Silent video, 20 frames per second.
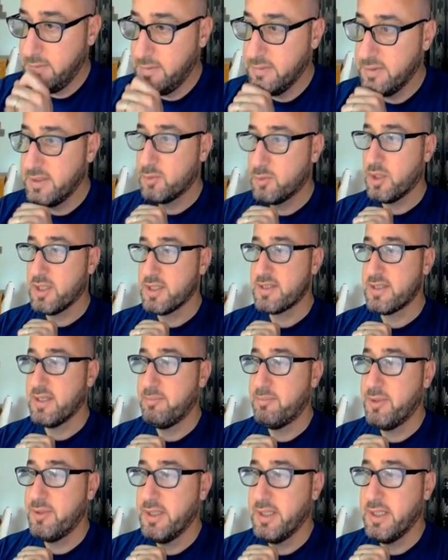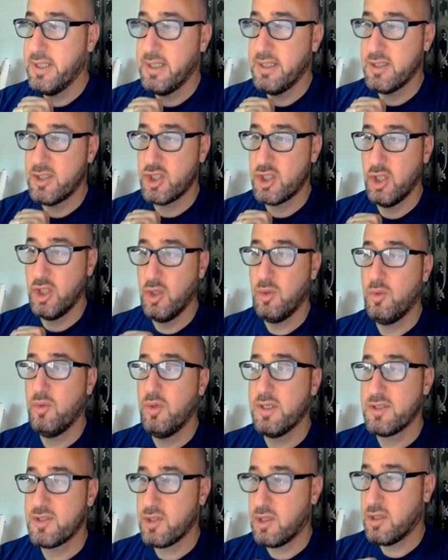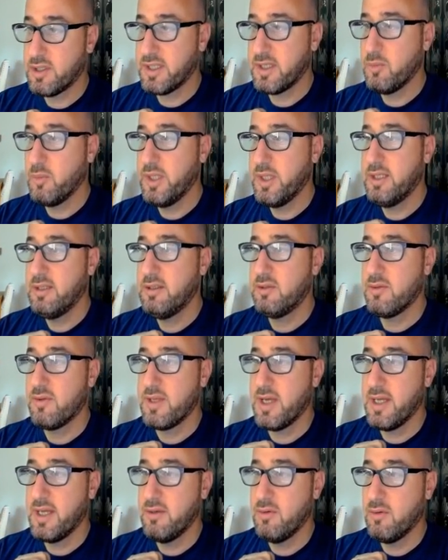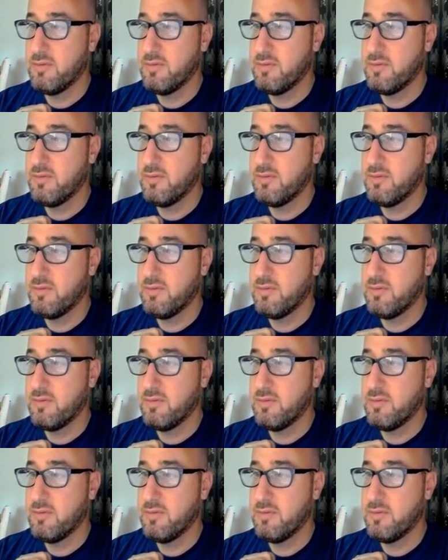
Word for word: it was a pretty slow starting week to then